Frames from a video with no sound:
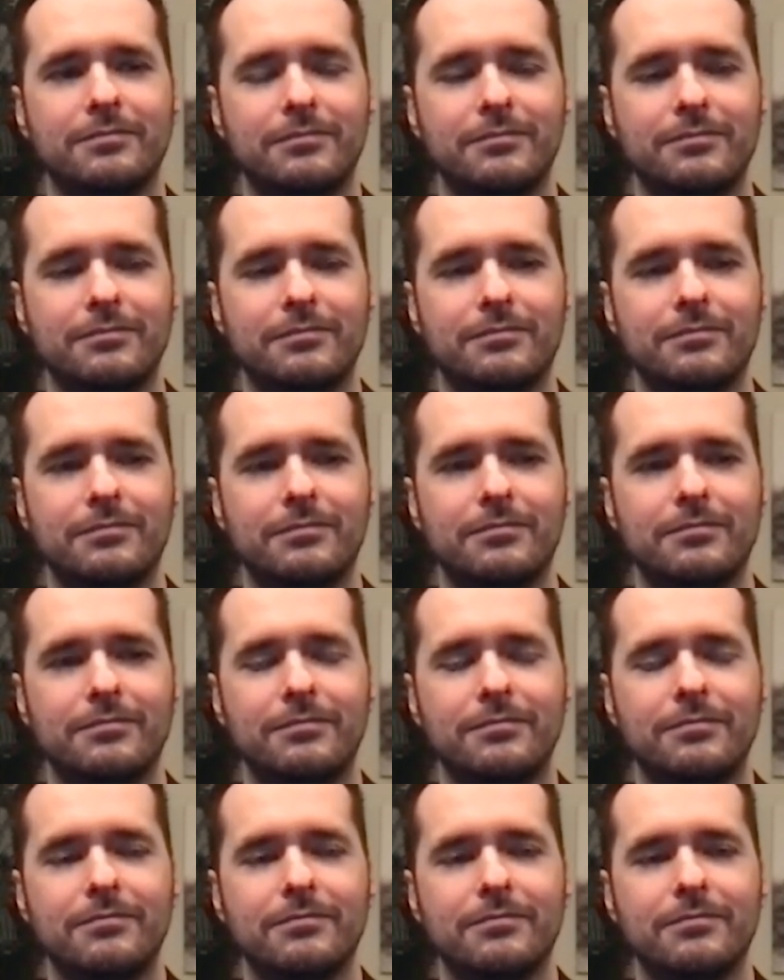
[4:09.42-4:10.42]

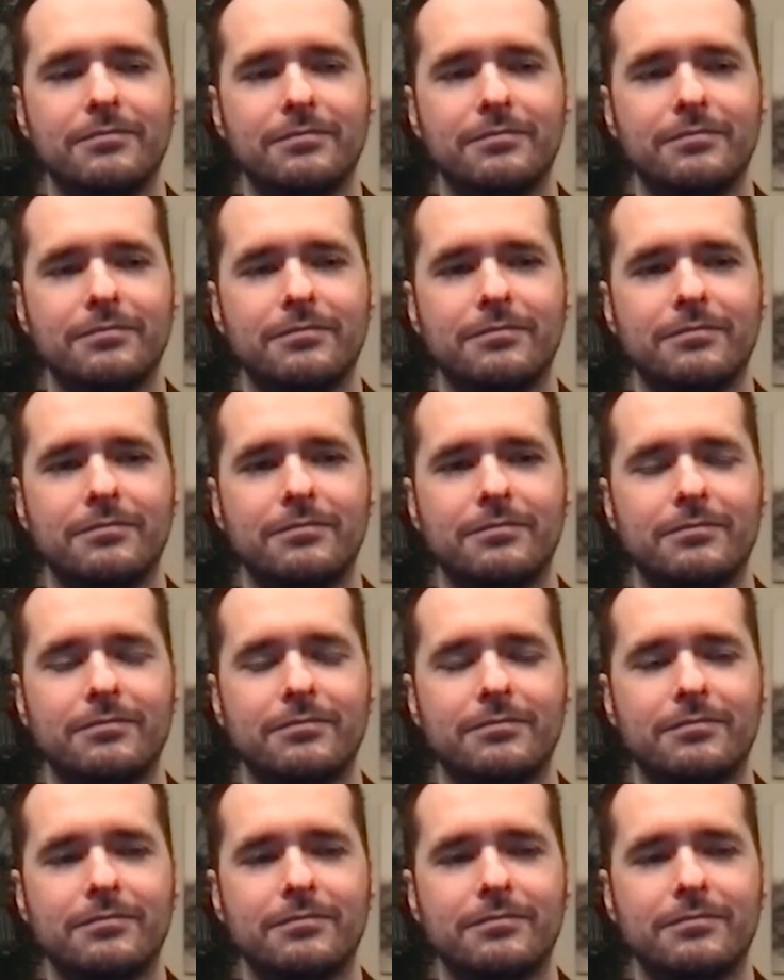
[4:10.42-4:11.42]

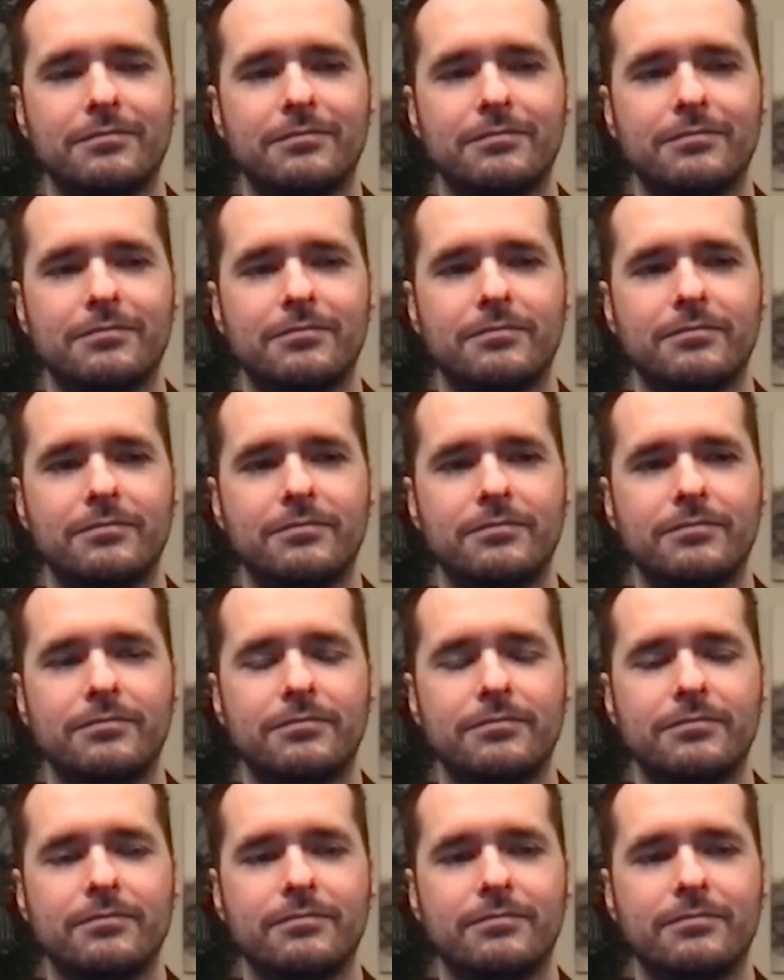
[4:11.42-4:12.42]

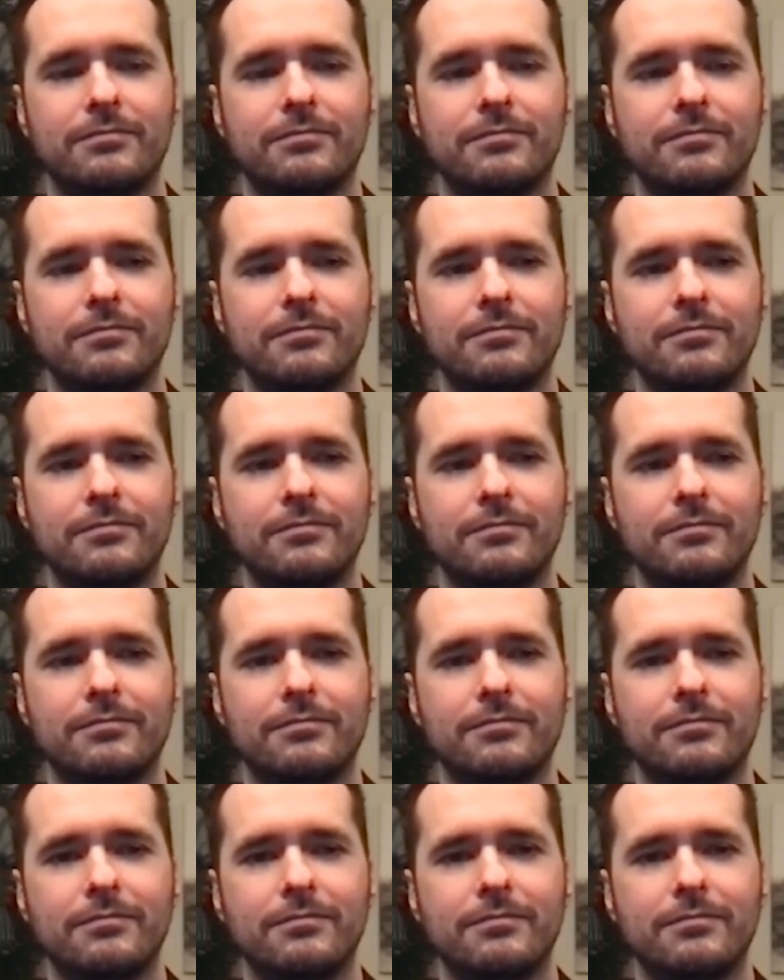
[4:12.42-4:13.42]

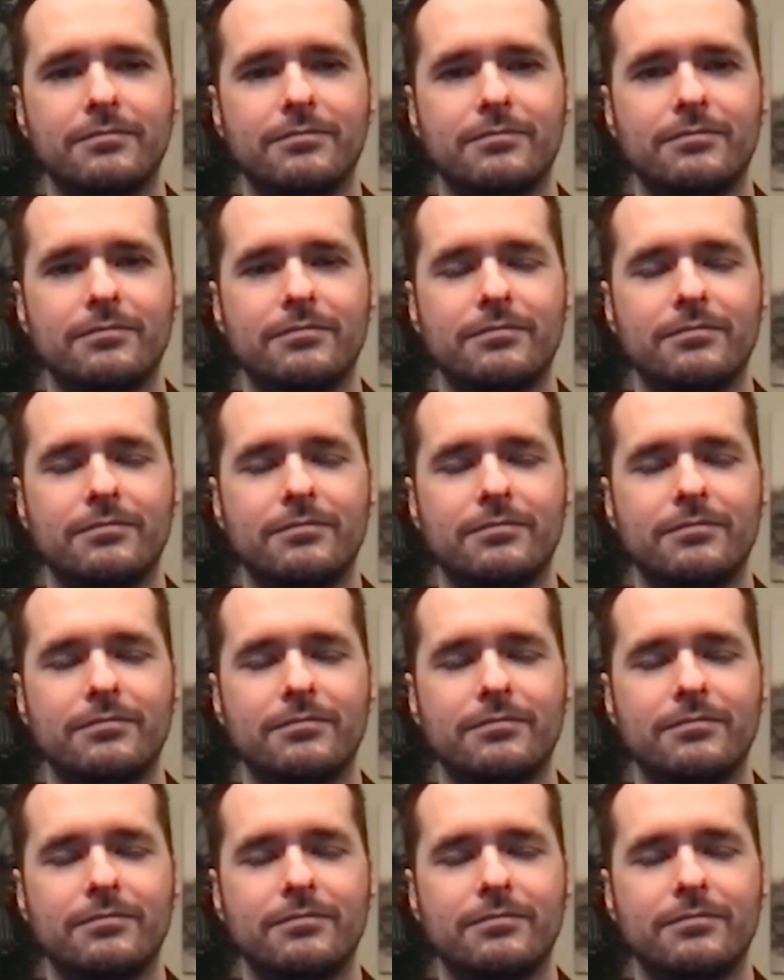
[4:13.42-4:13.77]
[no speech]